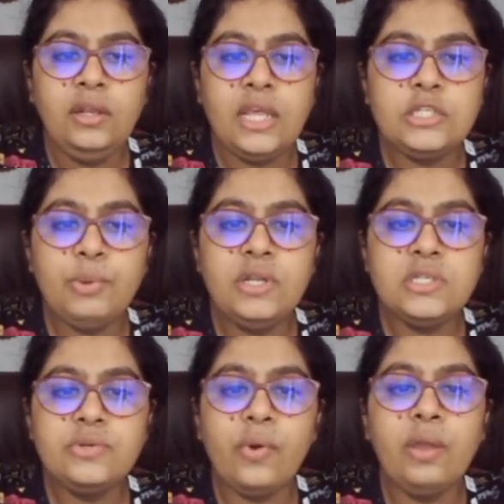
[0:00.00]
Next one,
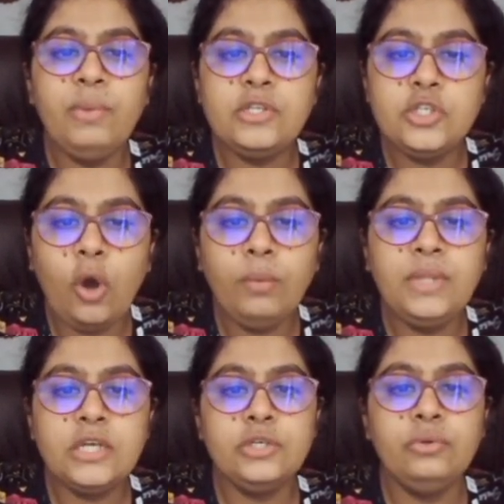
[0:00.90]
describe a job
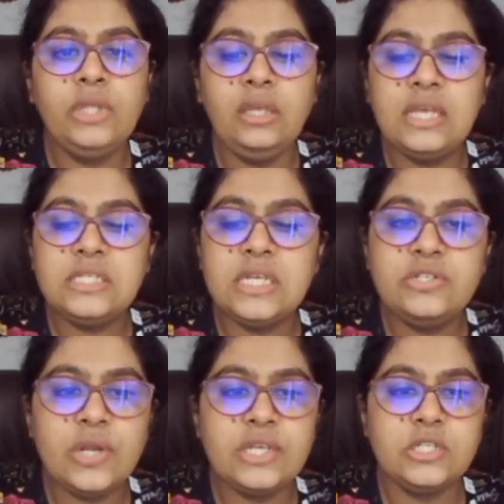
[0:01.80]
that you think is
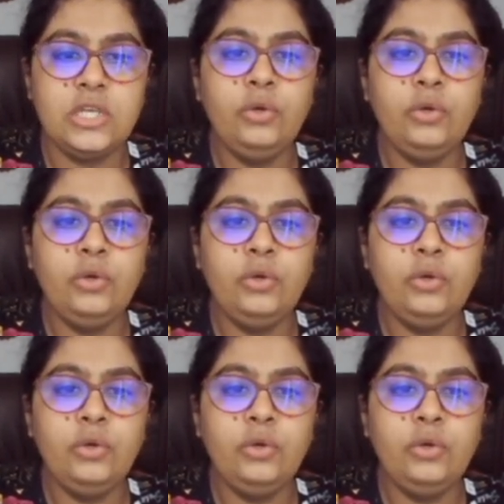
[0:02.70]
interesting.